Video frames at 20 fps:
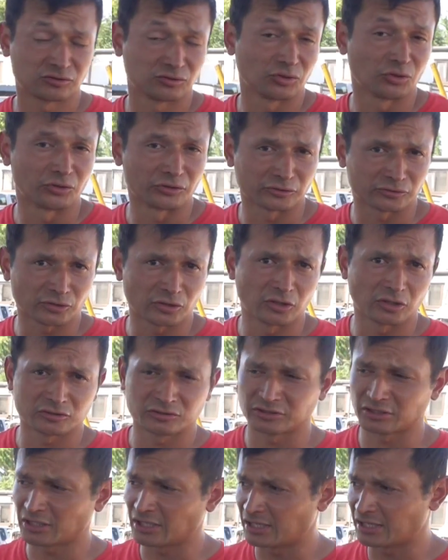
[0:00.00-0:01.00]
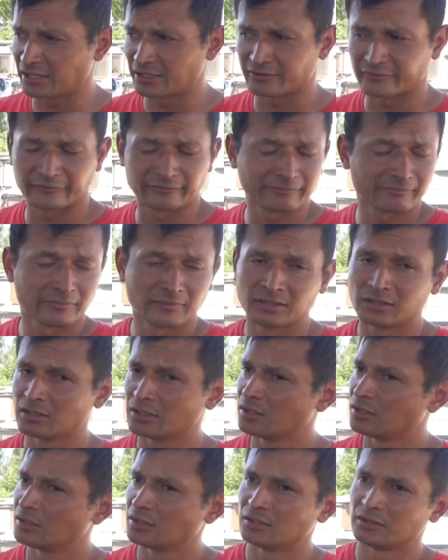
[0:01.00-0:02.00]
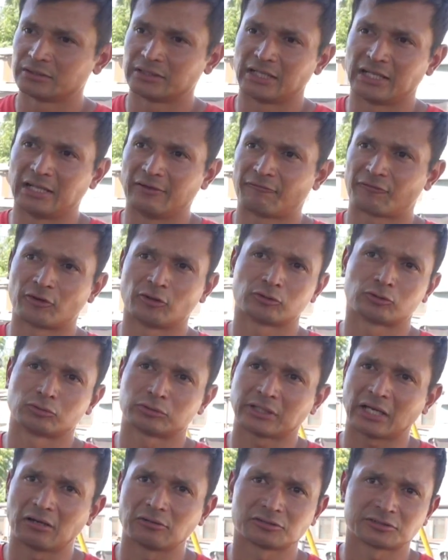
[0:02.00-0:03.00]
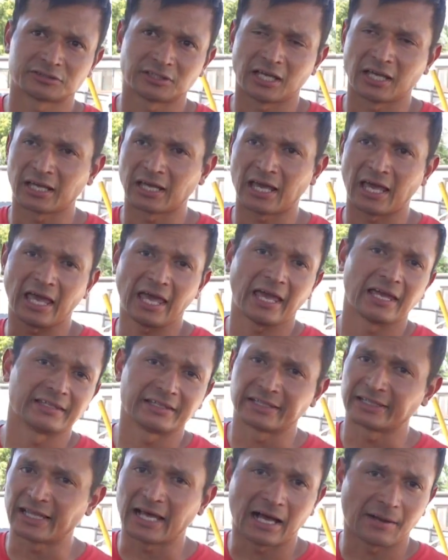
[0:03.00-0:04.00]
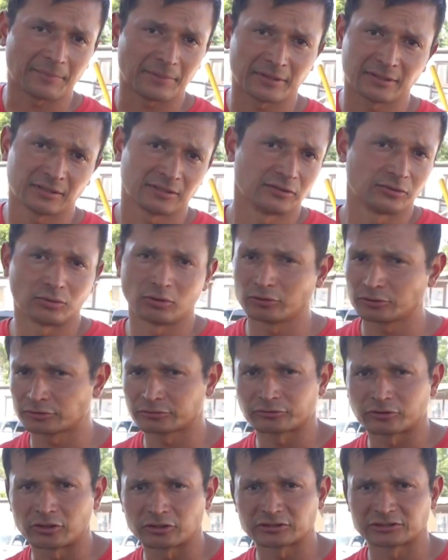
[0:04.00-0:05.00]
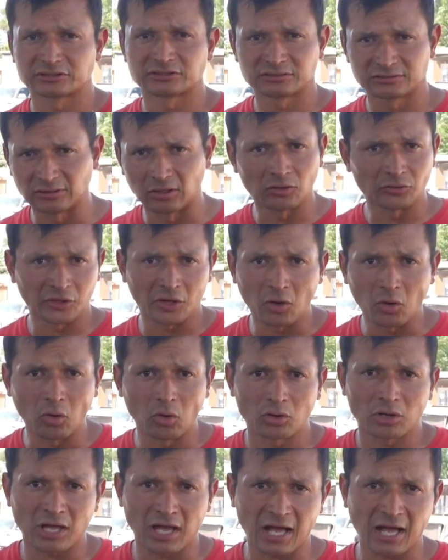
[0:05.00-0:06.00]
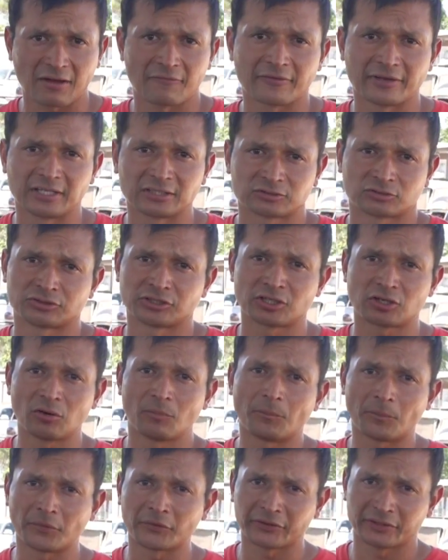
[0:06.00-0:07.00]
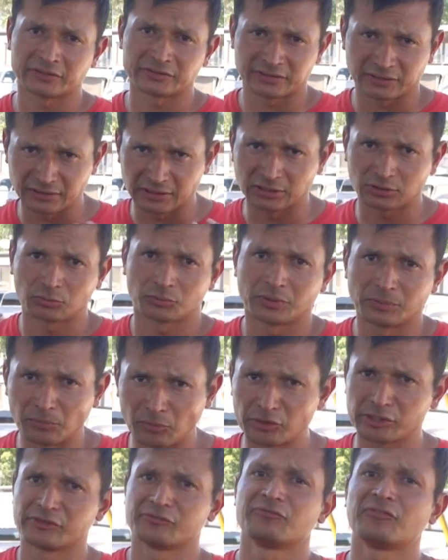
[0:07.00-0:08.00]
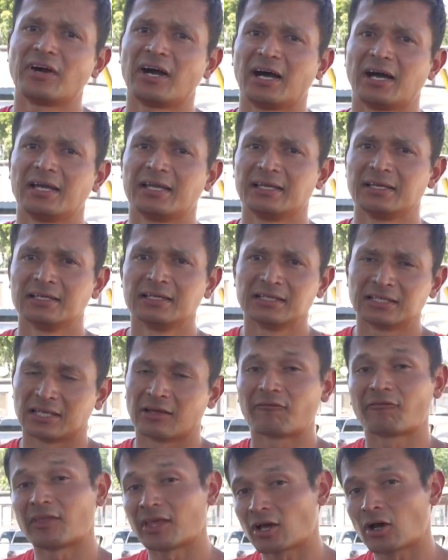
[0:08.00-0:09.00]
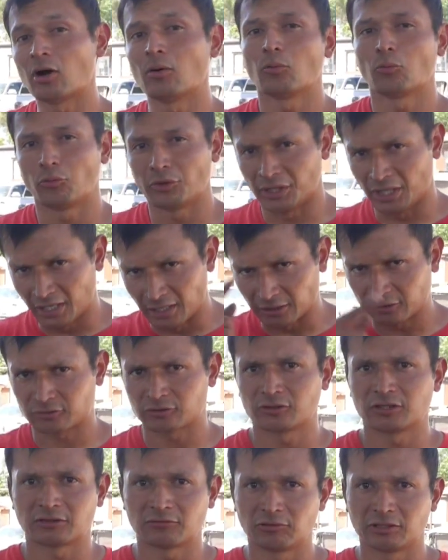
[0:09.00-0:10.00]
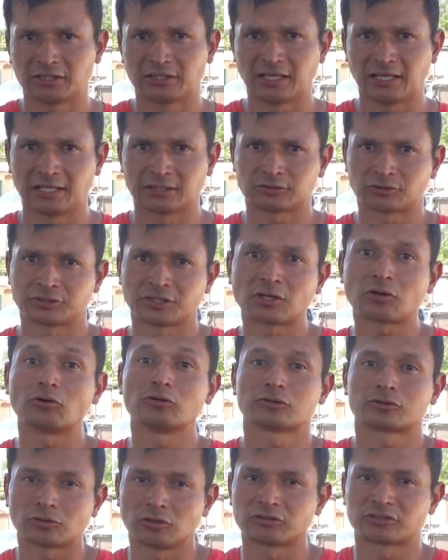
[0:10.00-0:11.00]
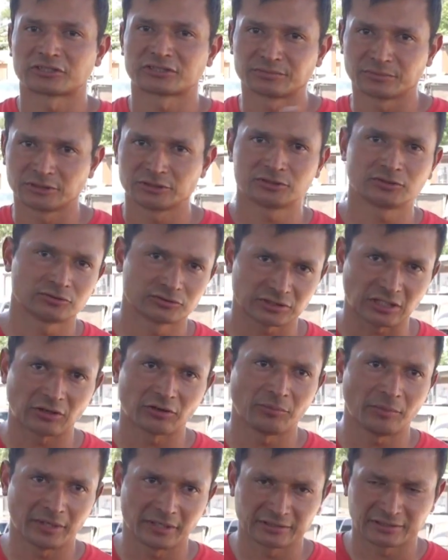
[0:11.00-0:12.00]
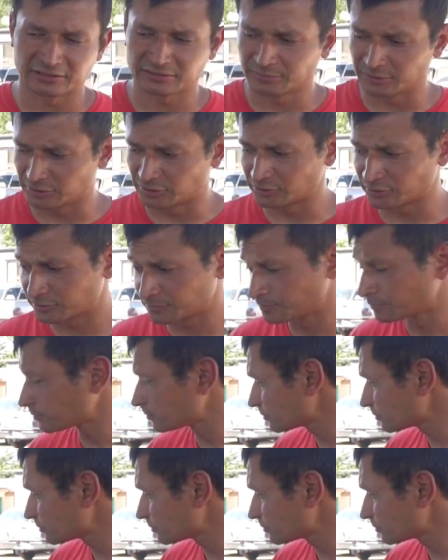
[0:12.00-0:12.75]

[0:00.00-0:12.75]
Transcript: these newer trucks that are the, from 2008 and up. Those trucks, they all have electronic components that need to be modified if they come with, electro with electronic control transmissions, automatic transmissions.